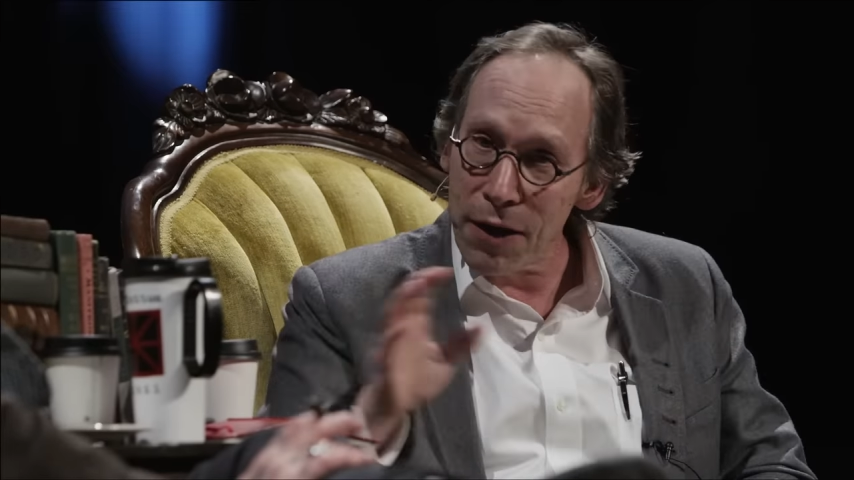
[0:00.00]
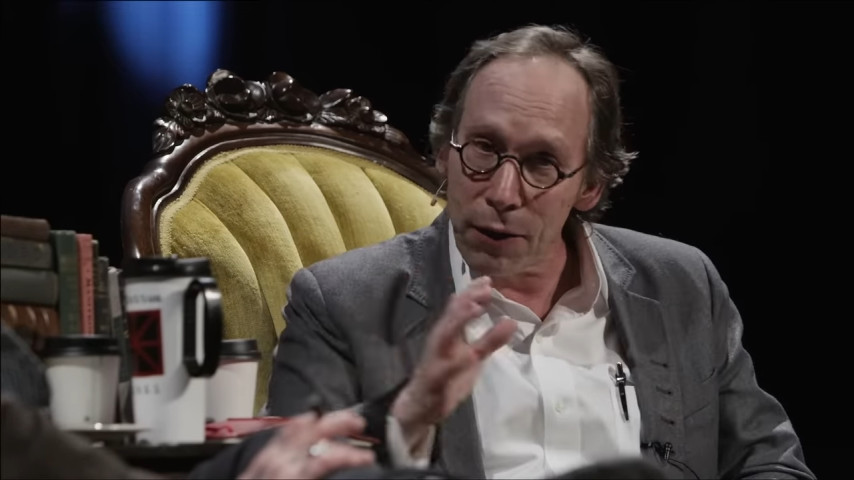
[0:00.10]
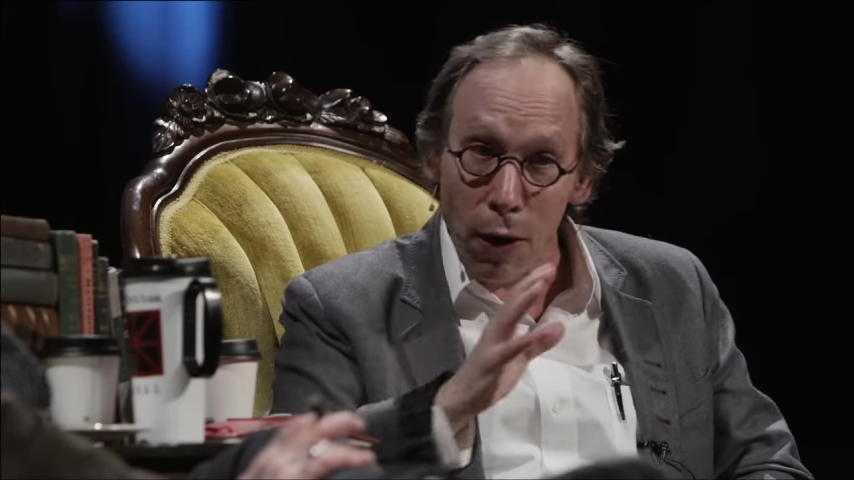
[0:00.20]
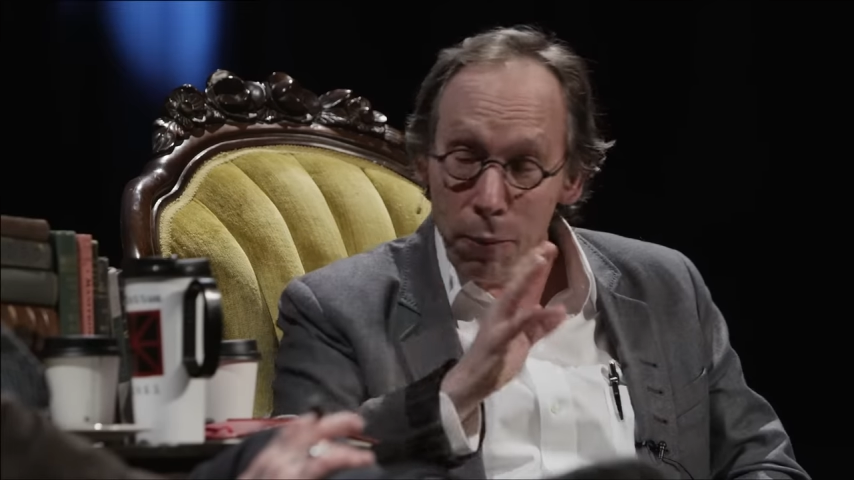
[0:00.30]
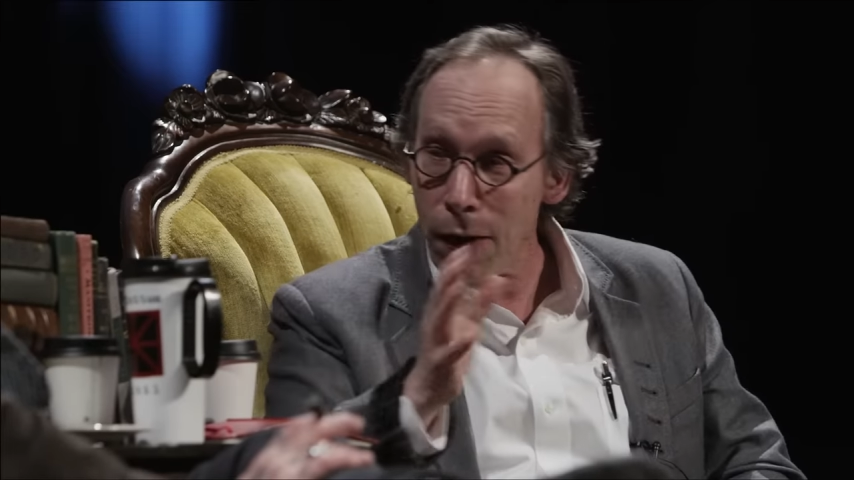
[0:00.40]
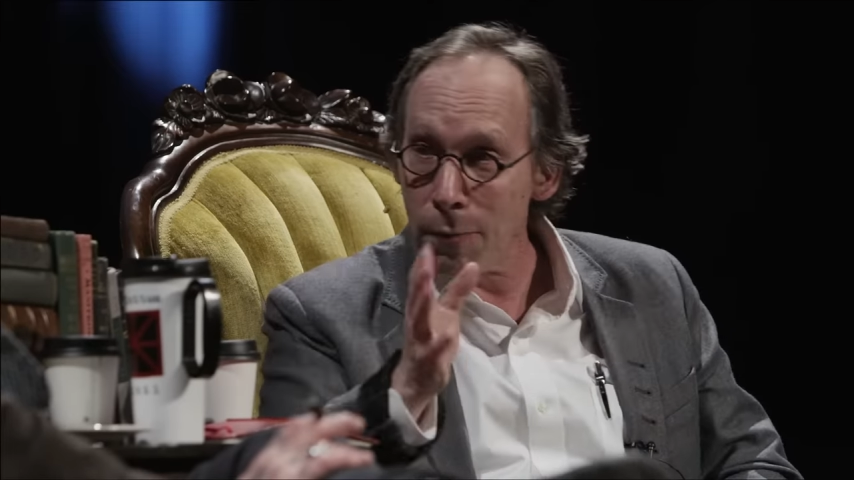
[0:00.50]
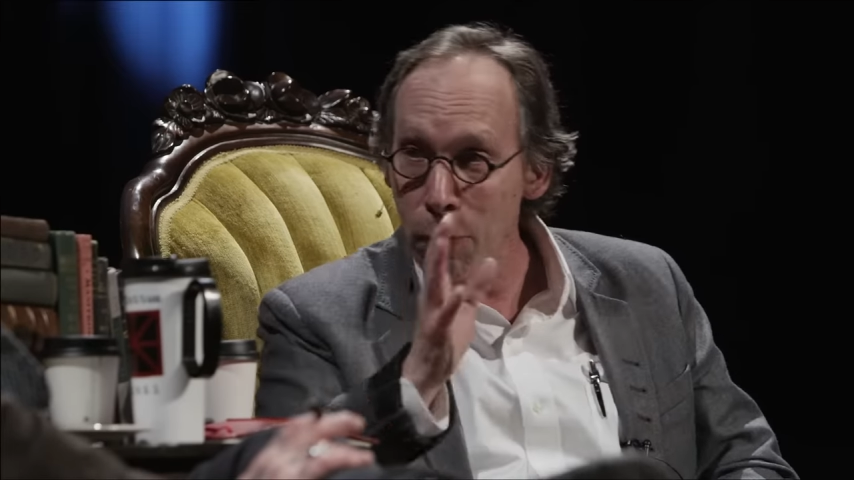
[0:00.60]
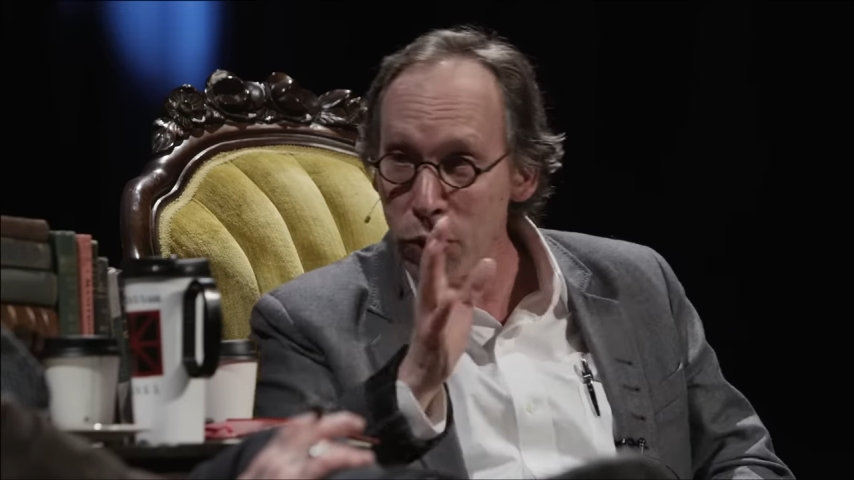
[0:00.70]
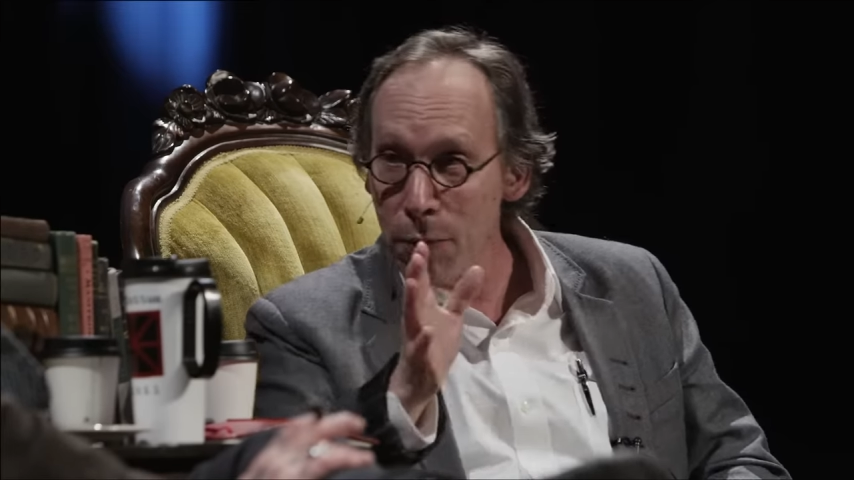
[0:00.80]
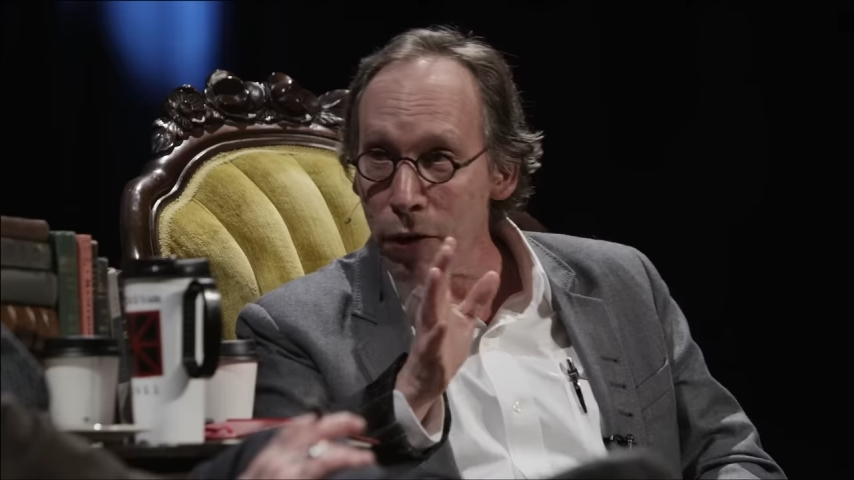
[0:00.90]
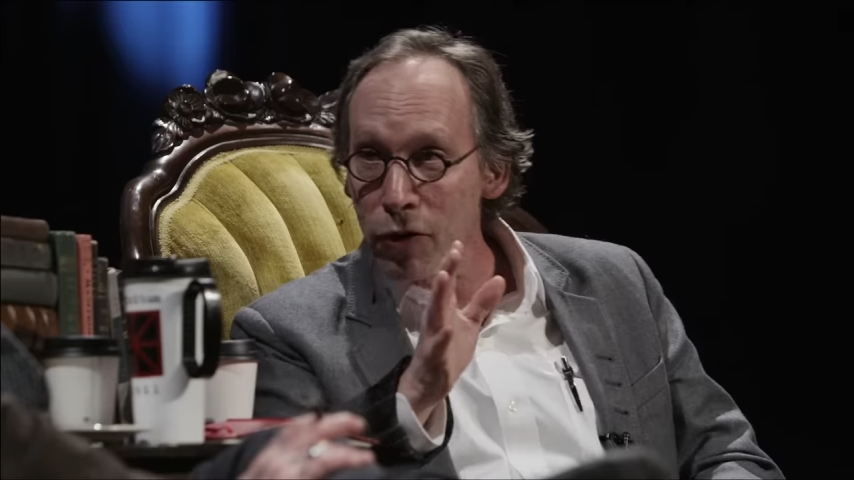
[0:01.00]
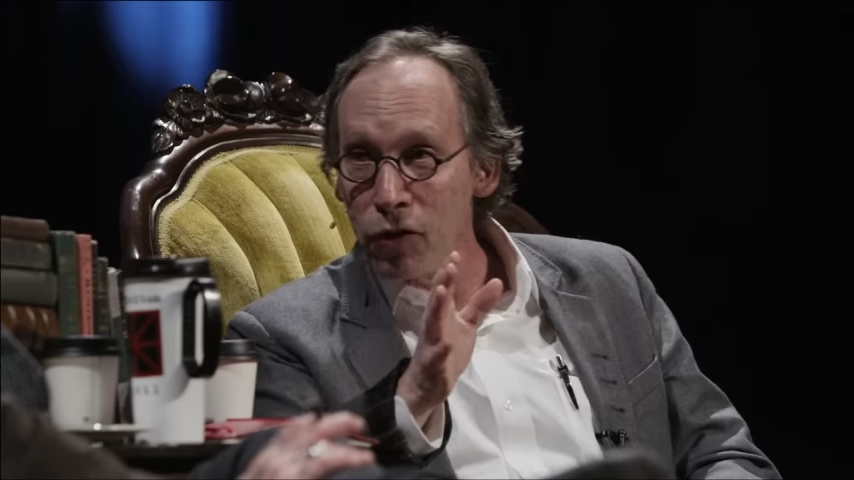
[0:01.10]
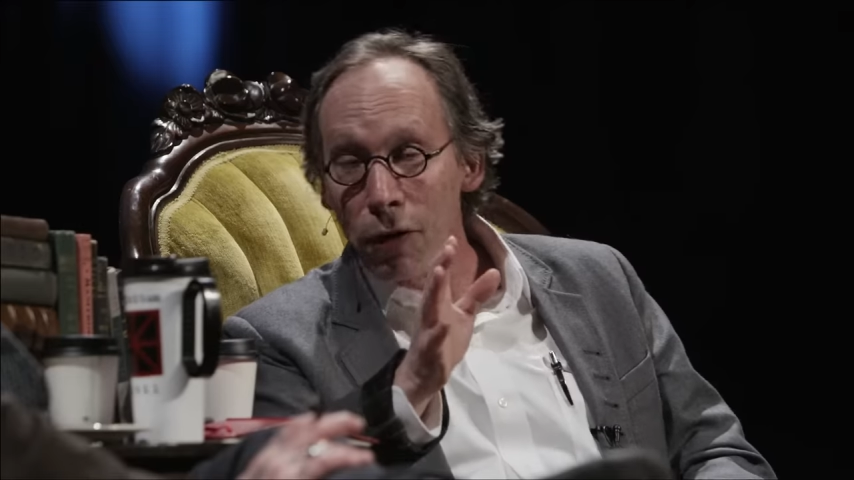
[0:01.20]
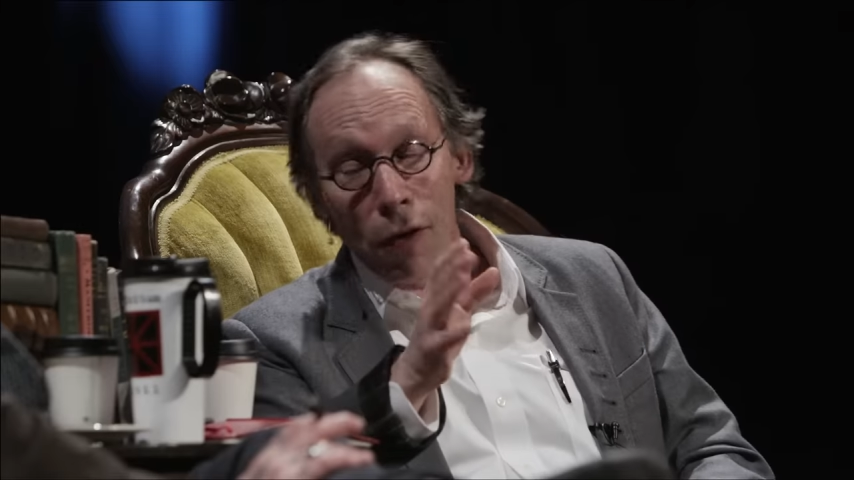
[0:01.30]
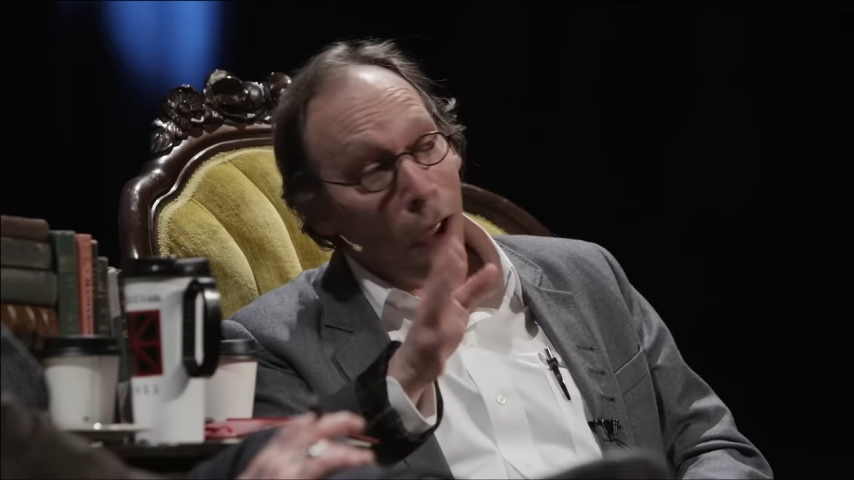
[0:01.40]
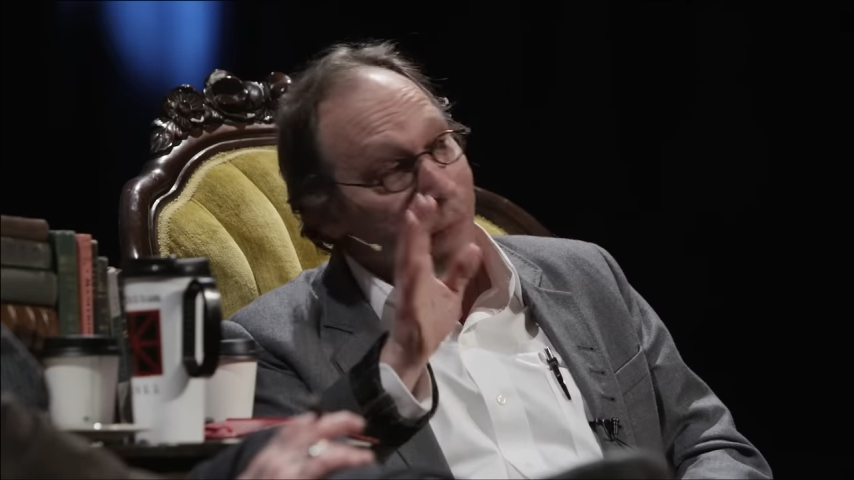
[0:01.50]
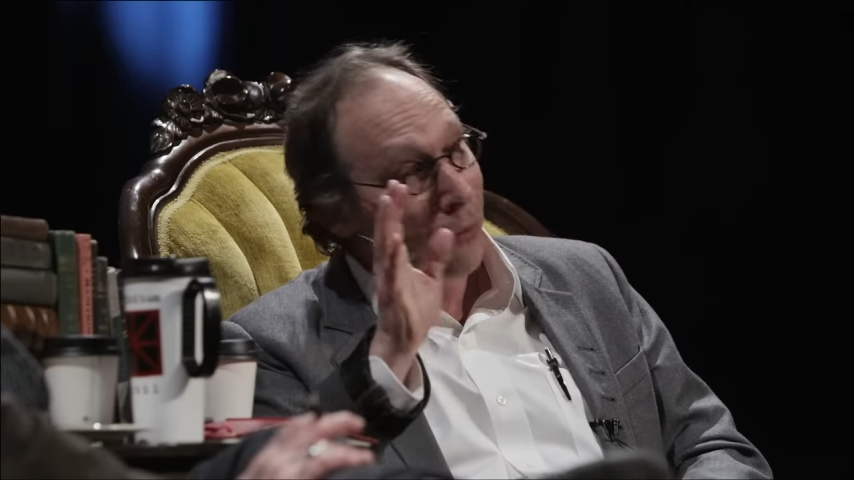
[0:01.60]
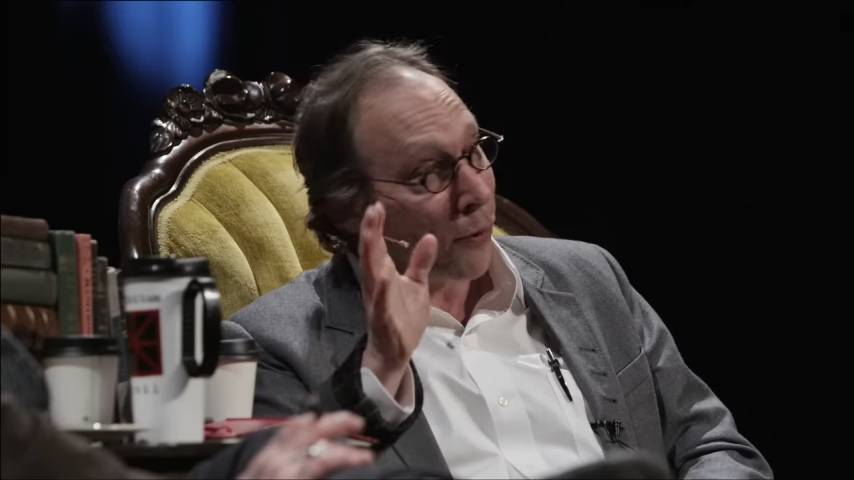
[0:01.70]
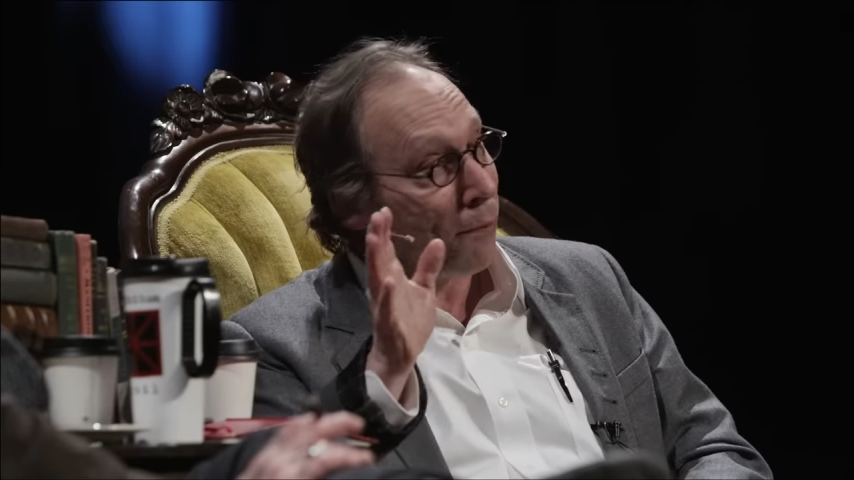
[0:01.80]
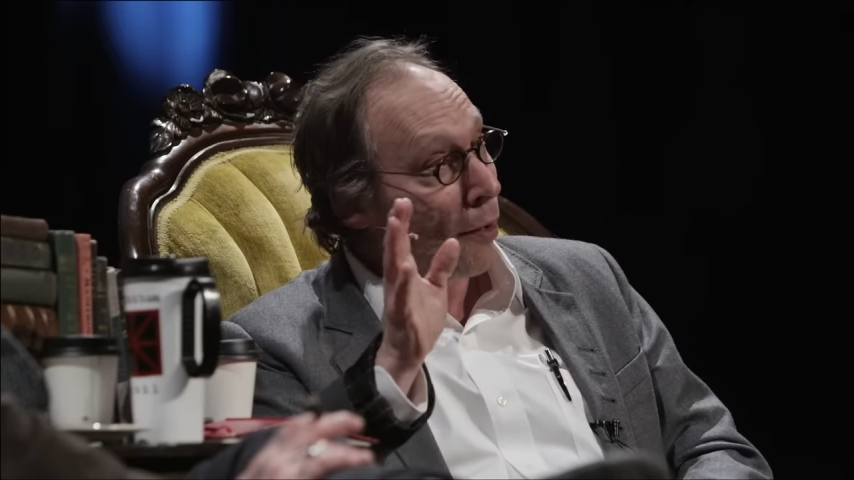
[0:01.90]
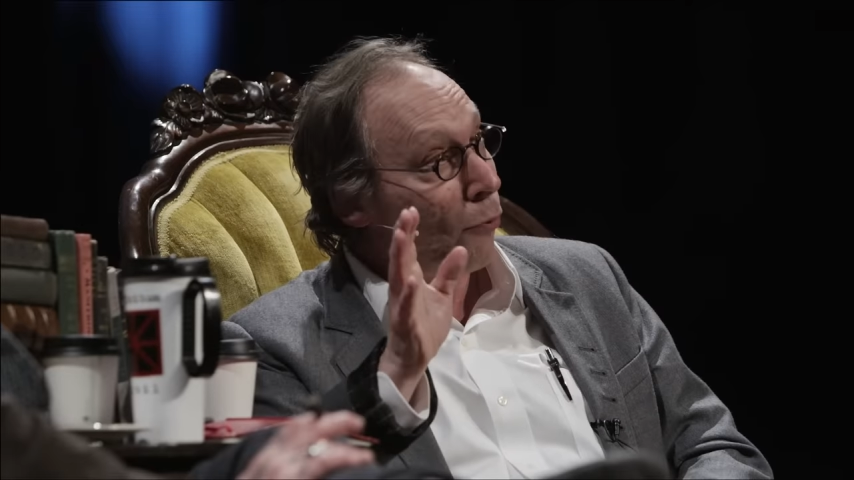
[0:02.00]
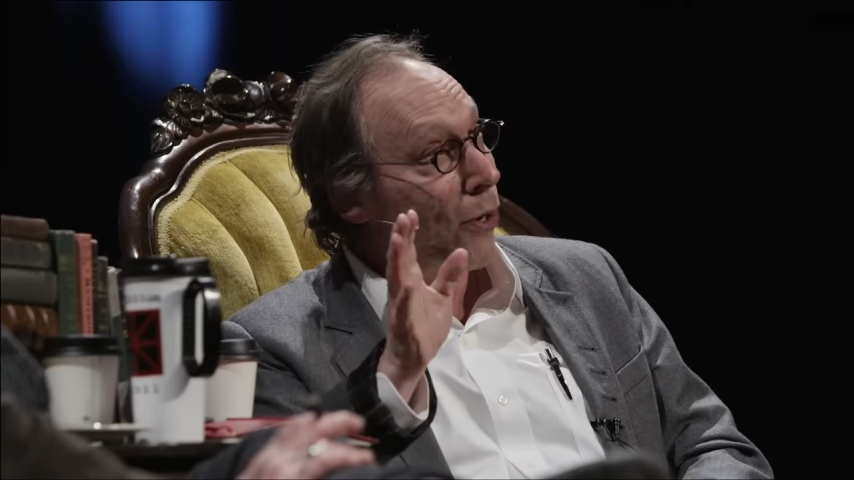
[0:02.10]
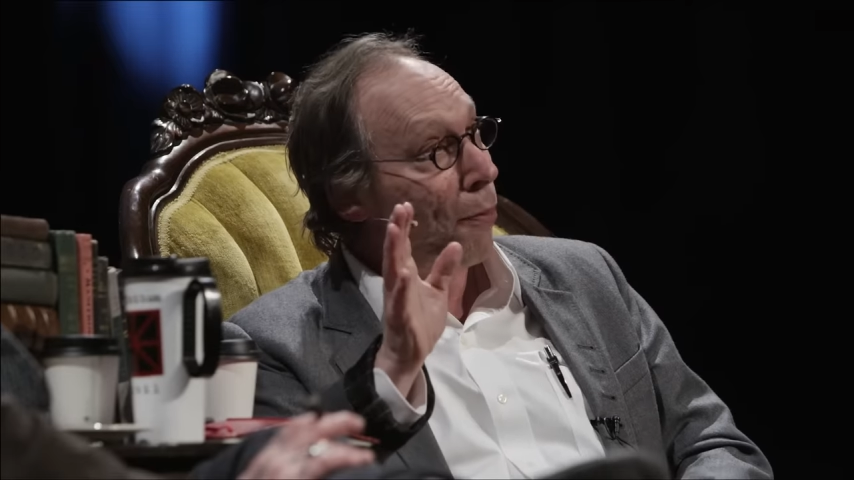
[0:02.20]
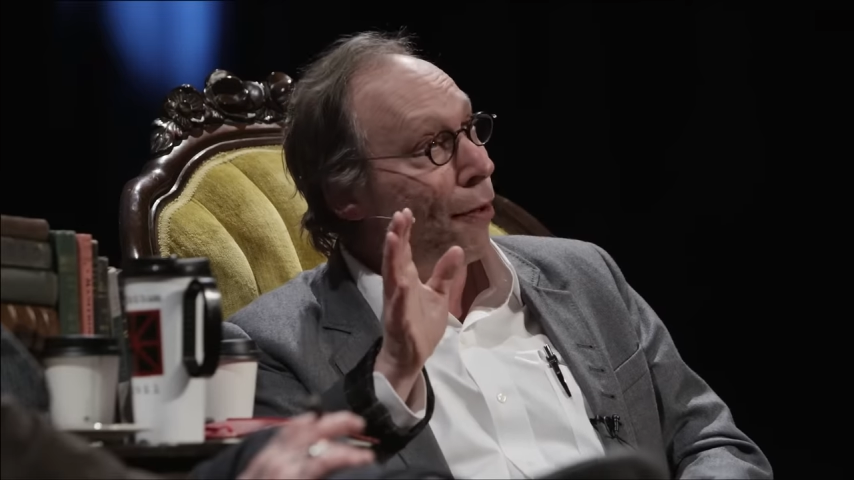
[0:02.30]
I mean, both our mothers are alive, and we